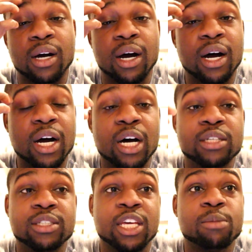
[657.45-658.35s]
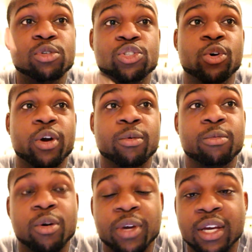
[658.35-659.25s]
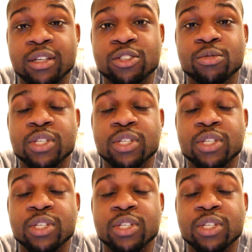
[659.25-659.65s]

uh, to keep it short, we won't get too